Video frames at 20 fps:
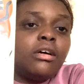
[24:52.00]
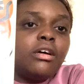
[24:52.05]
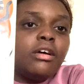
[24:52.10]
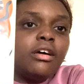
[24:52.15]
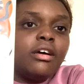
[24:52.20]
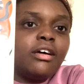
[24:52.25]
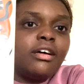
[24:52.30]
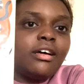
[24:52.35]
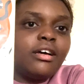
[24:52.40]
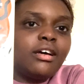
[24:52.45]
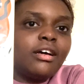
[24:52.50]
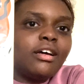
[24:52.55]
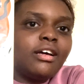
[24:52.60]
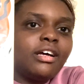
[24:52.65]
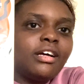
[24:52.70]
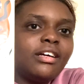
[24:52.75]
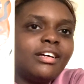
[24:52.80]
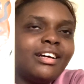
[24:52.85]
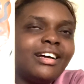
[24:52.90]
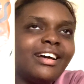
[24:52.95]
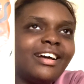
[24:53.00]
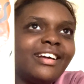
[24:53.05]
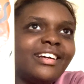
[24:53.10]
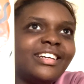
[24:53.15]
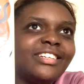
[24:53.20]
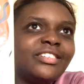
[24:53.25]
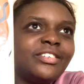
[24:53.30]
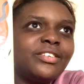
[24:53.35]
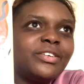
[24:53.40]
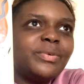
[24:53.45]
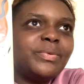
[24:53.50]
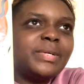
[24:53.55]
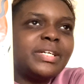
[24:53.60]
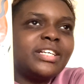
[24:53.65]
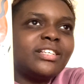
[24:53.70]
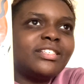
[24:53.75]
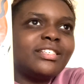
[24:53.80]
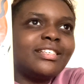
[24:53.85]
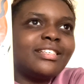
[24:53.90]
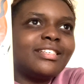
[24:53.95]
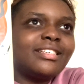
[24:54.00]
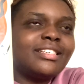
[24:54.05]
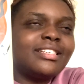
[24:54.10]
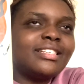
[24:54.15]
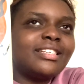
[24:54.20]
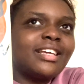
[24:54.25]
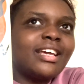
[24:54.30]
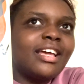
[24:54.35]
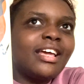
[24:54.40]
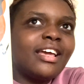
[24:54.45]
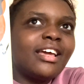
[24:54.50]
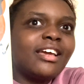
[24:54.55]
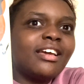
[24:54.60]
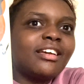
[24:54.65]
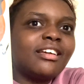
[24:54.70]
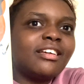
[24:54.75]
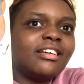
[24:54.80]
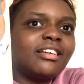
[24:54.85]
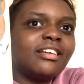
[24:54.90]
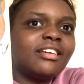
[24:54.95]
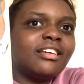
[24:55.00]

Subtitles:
I don't know what else to say.